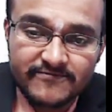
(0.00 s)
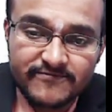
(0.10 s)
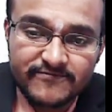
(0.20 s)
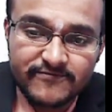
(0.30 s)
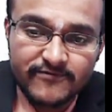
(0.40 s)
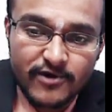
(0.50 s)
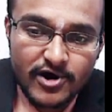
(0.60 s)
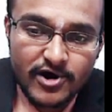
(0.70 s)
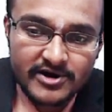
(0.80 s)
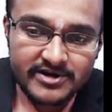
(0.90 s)

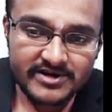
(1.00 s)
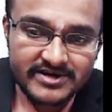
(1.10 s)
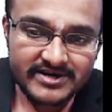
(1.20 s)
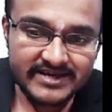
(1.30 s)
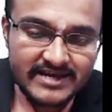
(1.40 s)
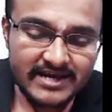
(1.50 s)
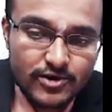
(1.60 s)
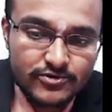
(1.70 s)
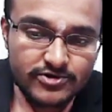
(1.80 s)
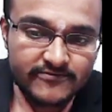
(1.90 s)
40 out of
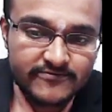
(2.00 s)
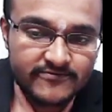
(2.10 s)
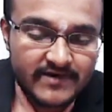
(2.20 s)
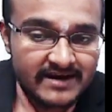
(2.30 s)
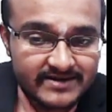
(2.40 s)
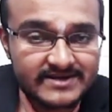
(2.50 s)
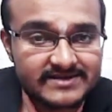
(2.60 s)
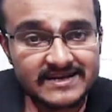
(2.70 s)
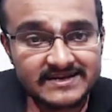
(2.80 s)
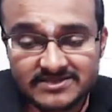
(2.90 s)
100 in
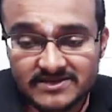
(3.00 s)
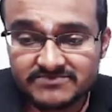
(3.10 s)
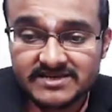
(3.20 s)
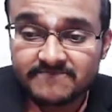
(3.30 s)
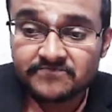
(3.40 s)
science subject,